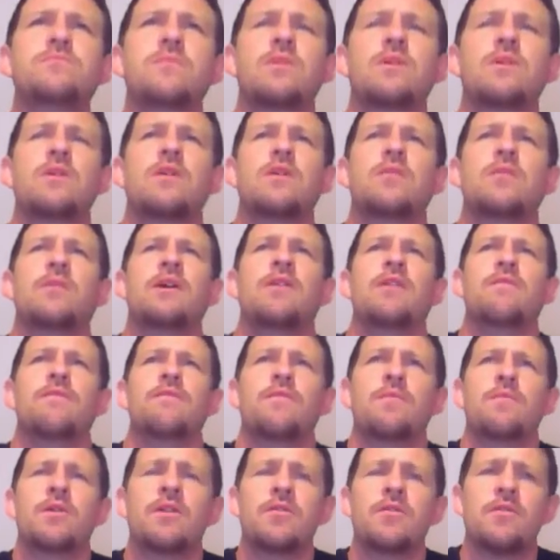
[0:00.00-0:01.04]
come out
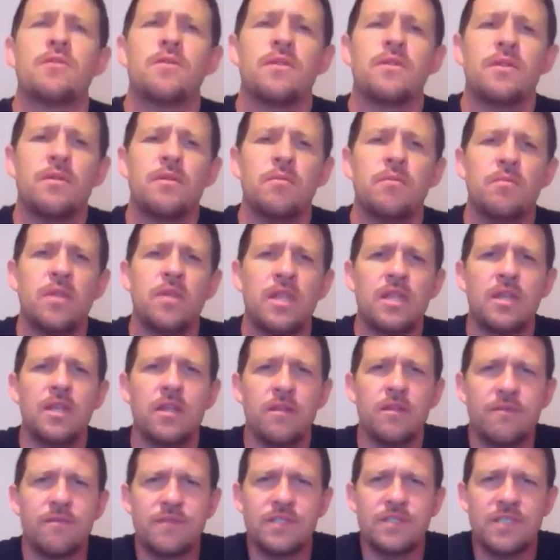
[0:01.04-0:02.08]
from under the dominion
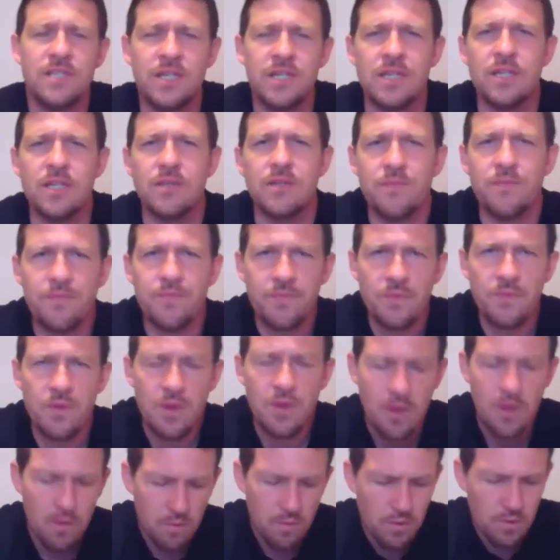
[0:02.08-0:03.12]
of sin
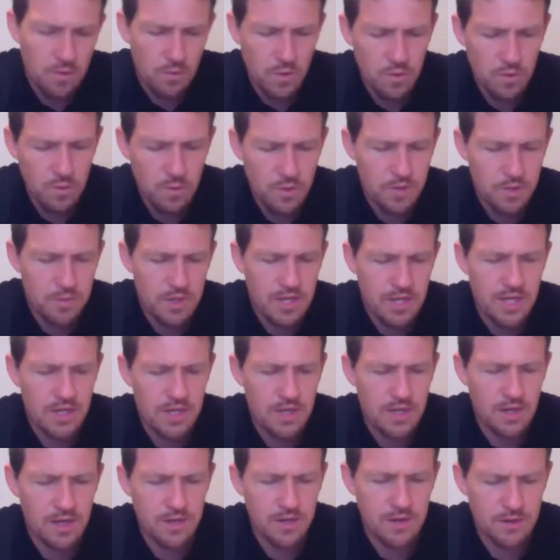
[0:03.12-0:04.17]
when, when we begin
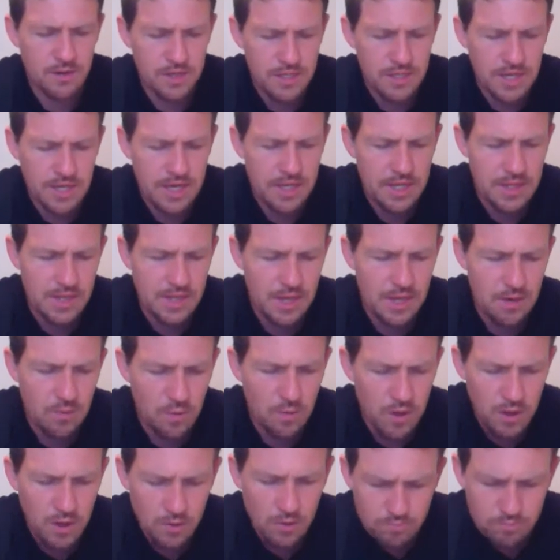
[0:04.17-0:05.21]
to understand that?
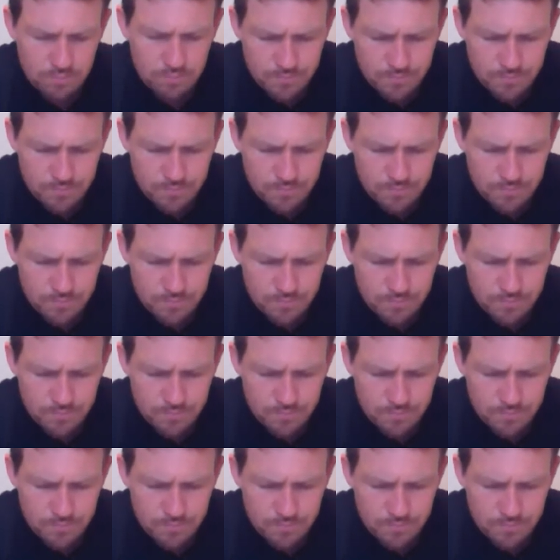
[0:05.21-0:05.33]
Well,